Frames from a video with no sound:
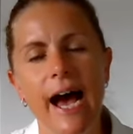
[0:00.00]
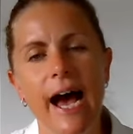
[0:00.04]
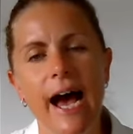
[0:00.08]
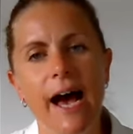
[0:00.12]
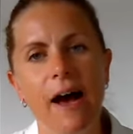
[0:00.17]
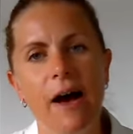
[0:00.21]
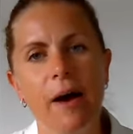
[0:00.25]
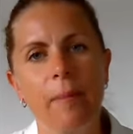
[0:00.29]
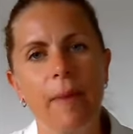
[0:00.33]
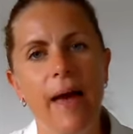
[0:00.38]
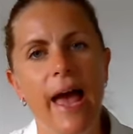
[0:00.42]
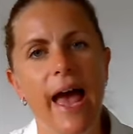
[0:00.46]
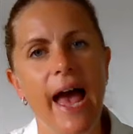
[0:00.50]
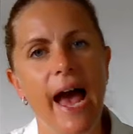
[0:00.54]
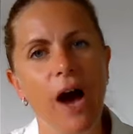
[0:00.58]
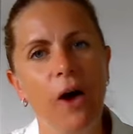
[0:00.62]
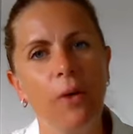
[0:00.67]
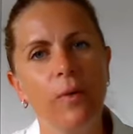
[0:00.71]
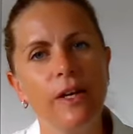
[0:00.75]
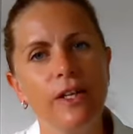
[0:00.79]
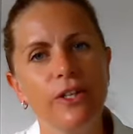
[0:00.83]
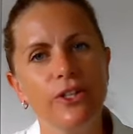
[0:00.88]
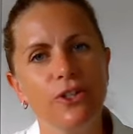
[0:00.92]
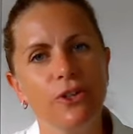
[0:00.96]
how
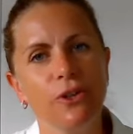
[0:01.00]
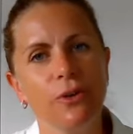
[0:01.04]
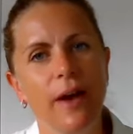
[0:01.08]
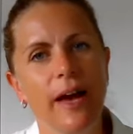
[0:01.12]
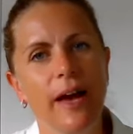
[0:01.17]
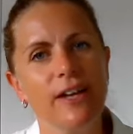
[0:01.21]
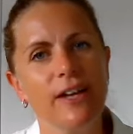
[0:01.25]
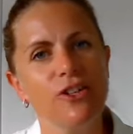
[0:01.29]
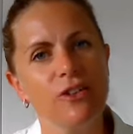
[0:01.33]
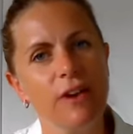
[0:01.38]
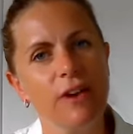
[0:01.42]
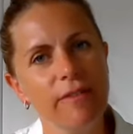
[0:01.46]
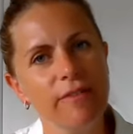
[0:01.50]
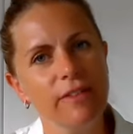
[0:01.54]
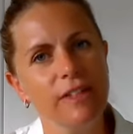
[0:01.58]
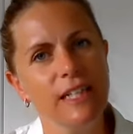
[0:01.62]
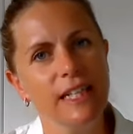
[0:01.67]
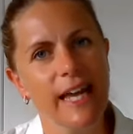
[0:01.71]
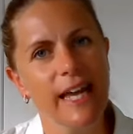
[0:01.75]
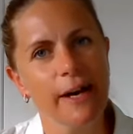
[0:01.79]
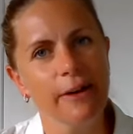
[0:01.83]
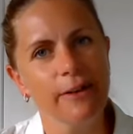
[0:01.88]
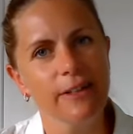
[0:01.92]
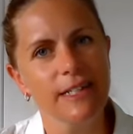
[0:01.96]
we do our travel
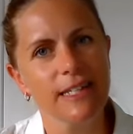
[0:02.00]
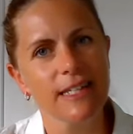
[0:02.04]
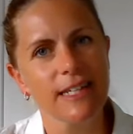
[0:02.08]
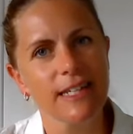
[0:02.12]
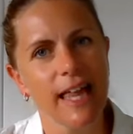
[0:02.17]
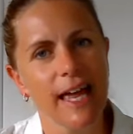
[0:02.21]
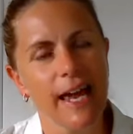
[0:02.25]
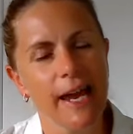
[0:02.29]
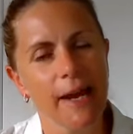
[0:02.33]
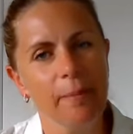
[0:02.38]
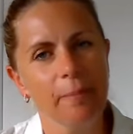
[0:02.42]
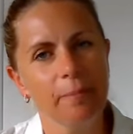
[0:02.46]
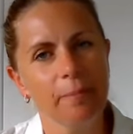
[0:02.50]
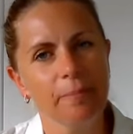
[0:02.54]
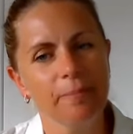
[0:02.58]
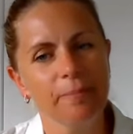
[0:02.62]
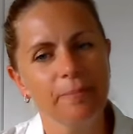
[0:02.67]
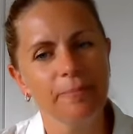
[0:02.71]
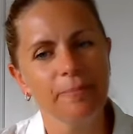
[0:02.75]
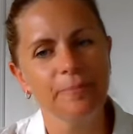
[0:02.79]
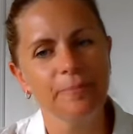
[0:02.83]
allowance claim.